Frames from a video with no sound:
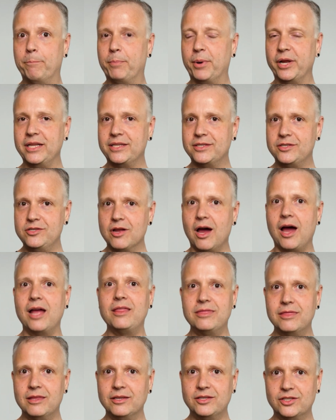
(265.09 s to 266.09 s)
But it's
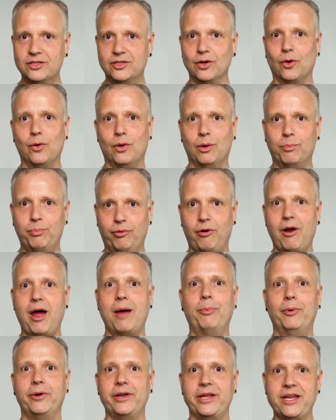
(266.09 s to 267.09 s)
not the sole
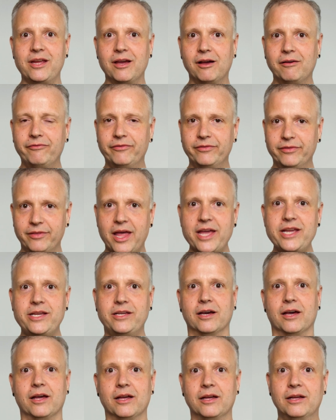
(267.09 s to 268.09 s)
property of
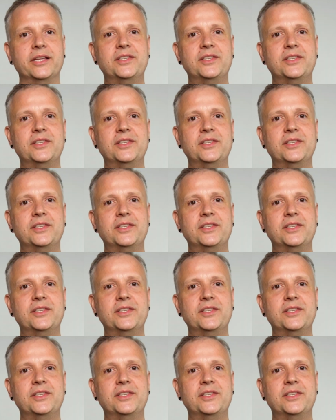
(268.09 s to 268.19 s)
Leica.